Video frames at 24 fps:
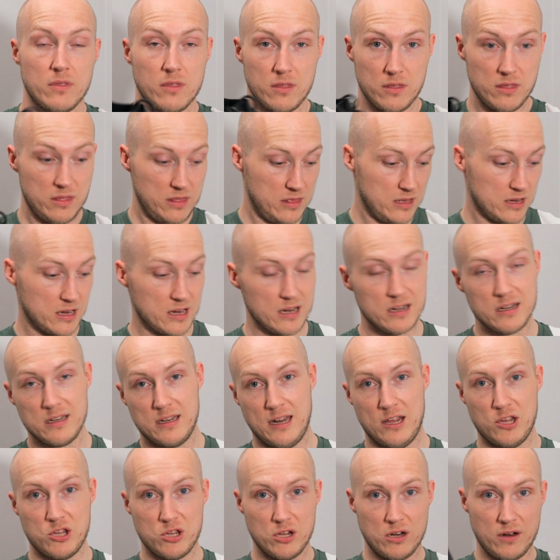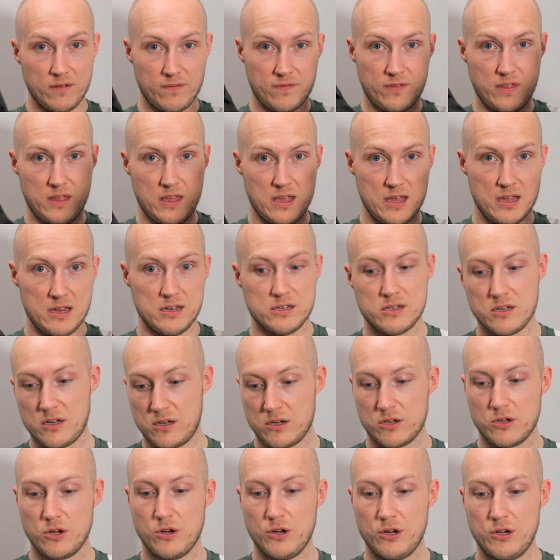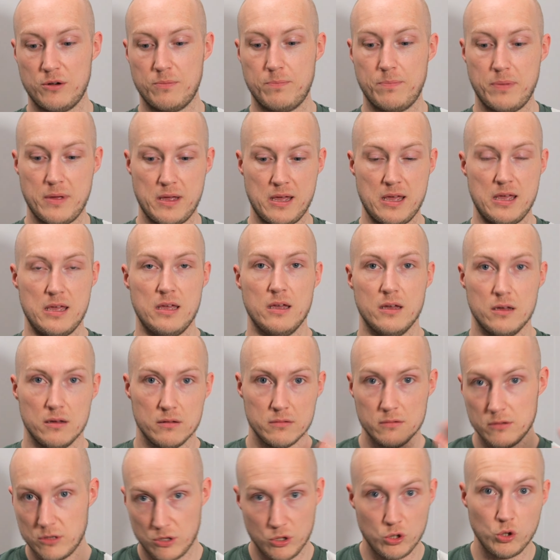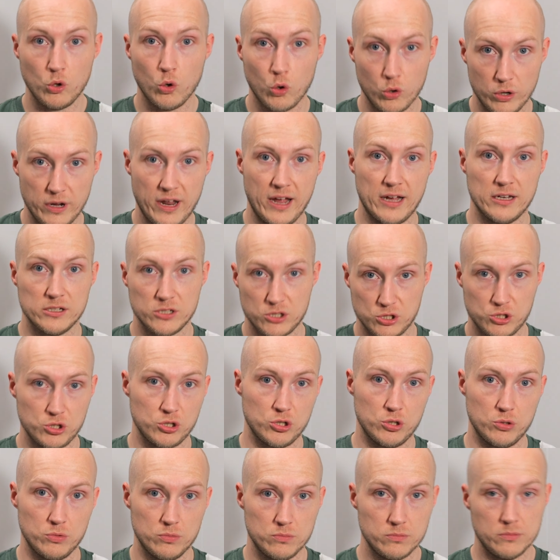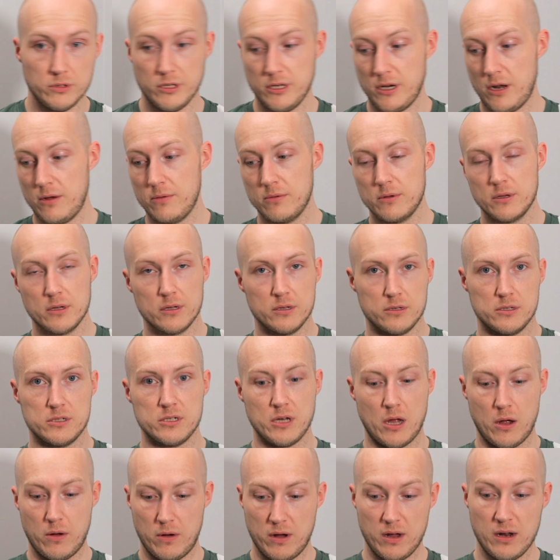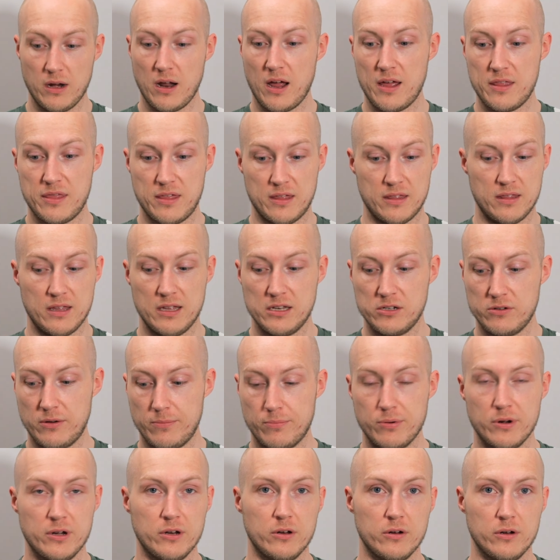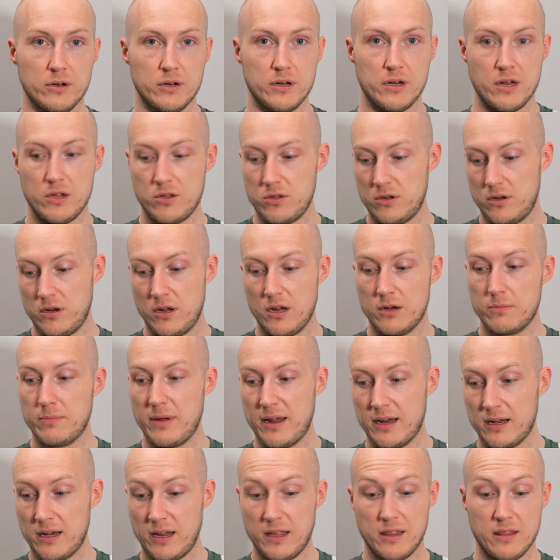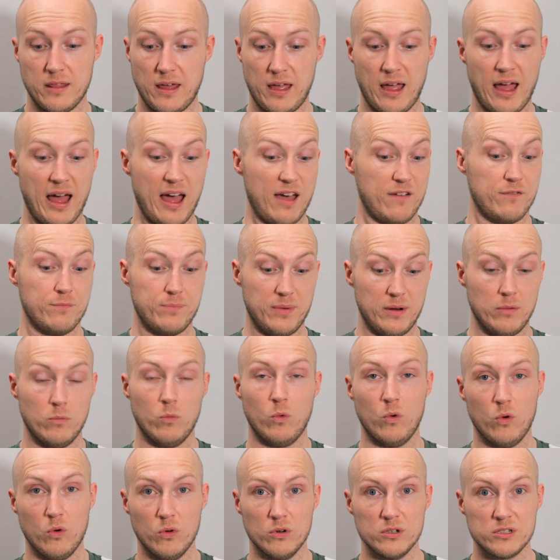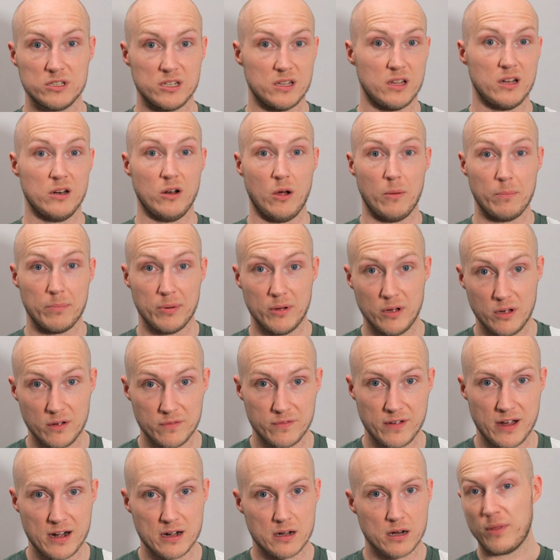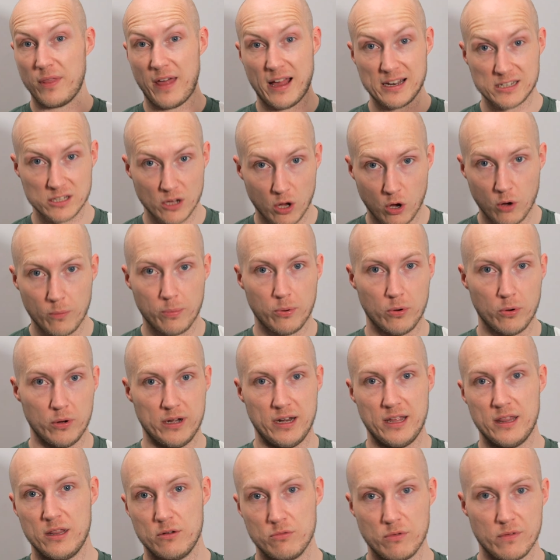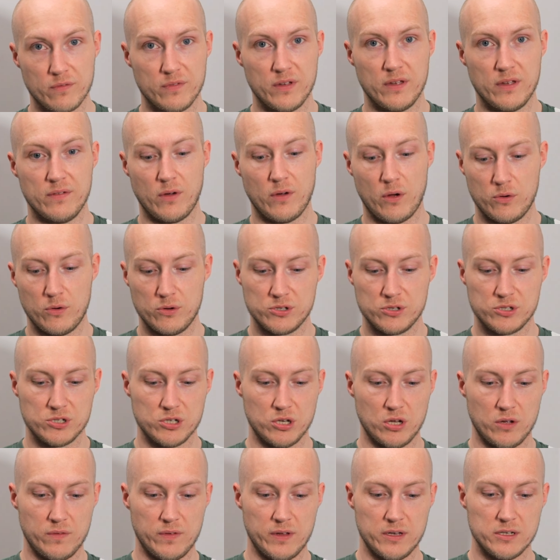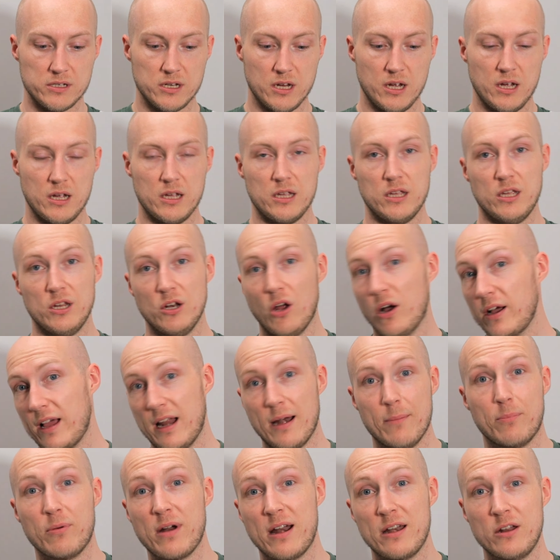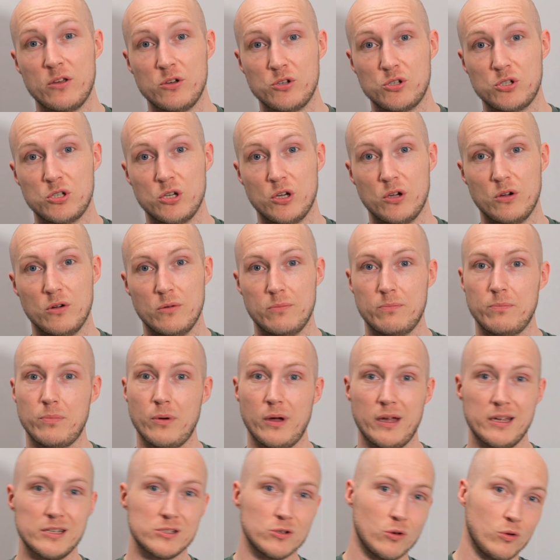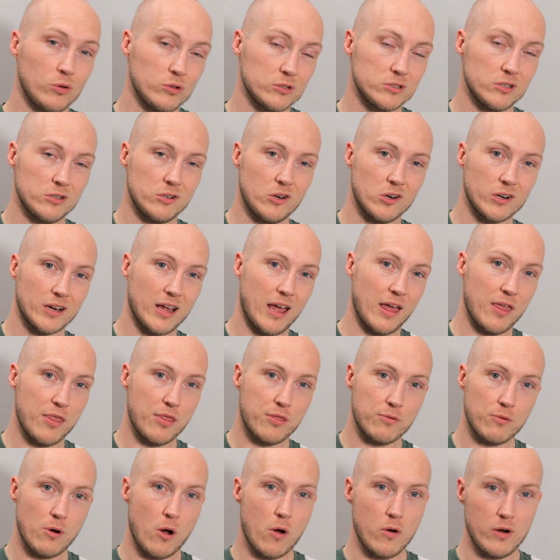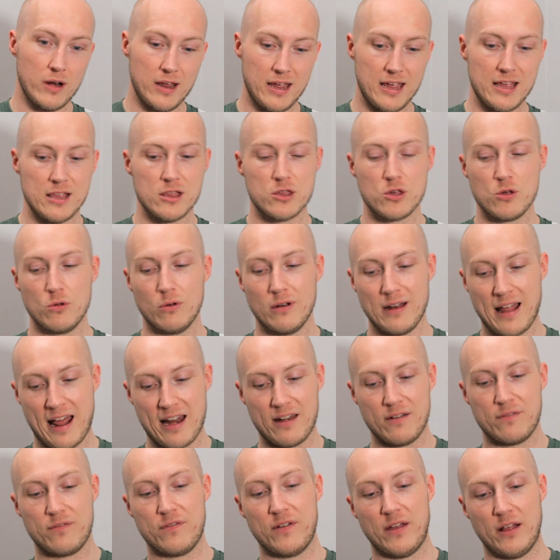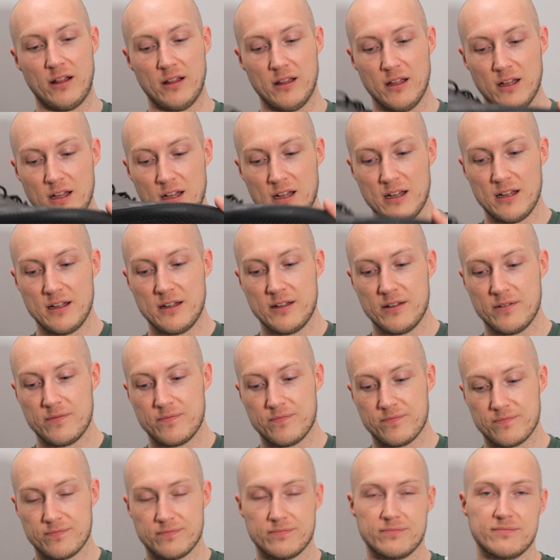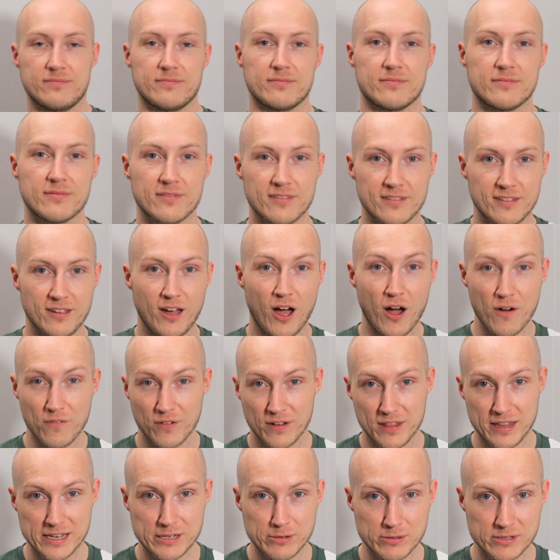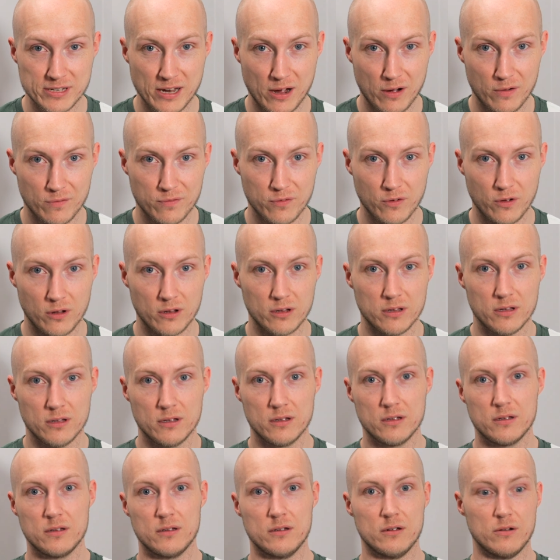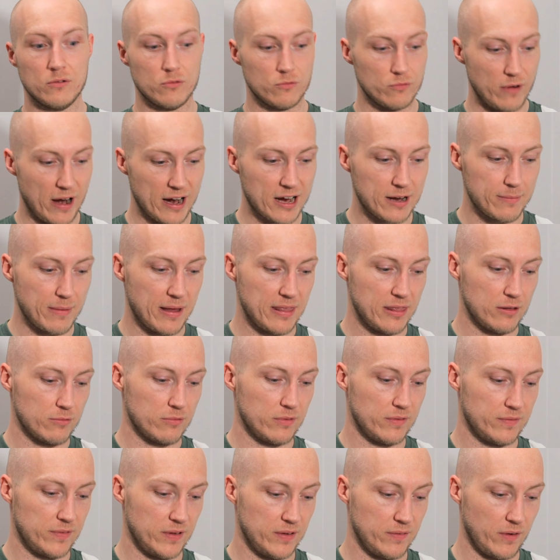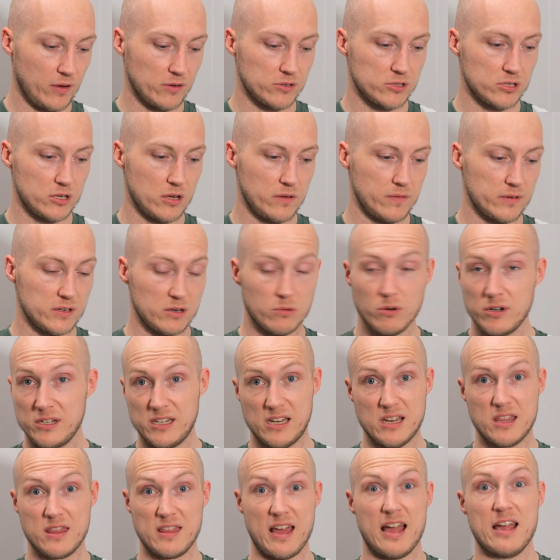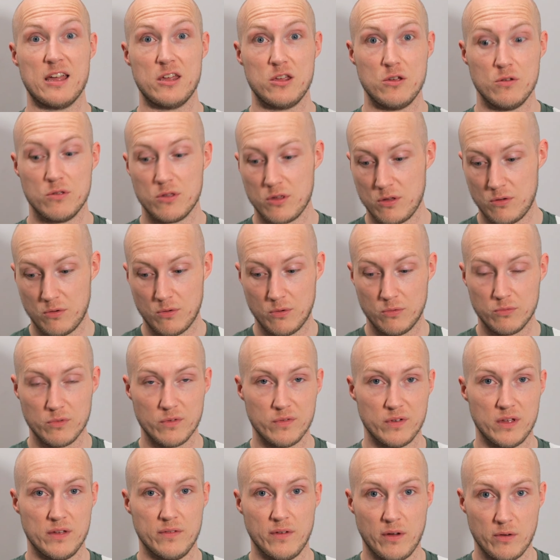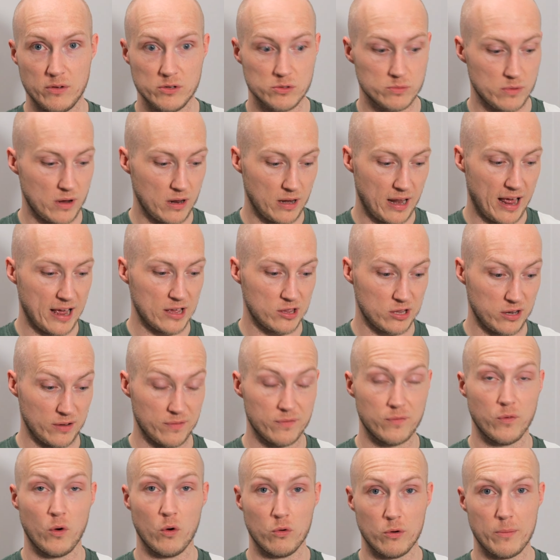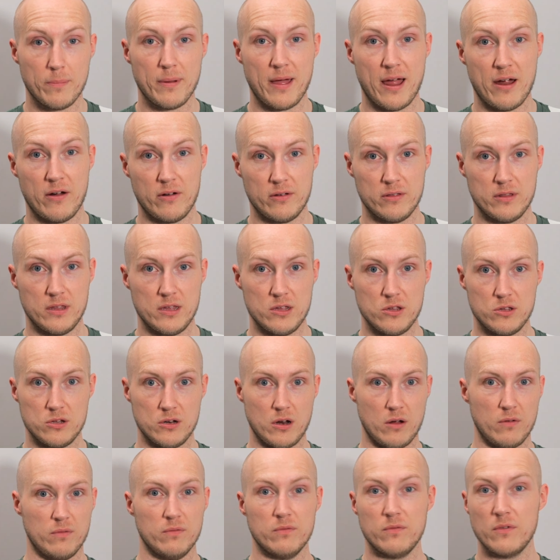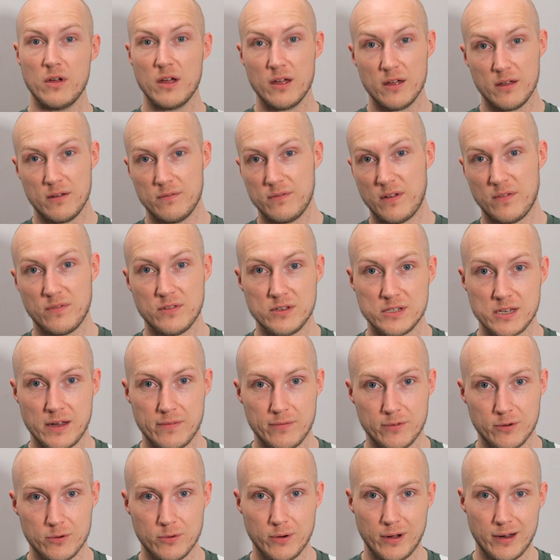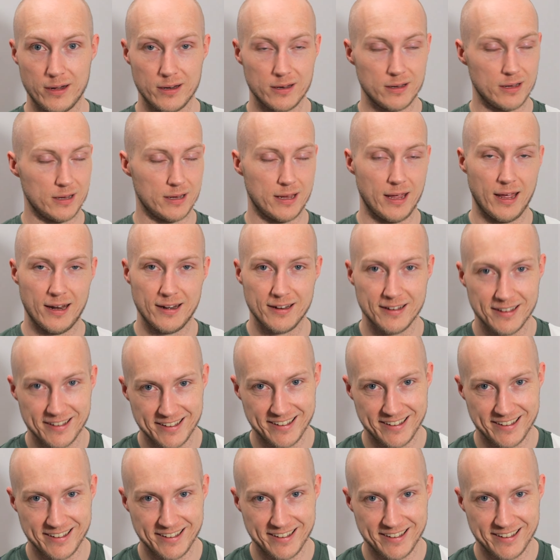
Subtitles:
The condition of these could be your next shoe, So, and I think these are in pretty good condition. Admittedly, they have been worn, so they're not perfect, but that's the whole point in the Revivo service. You're not getting a brand new shoe, but it's also not getting thrown into landfill. Hopefully this was helpful. Recommend the Revivo service. I want to say thank you to Revivo as well, actually, for repairing these, 57 quid, again.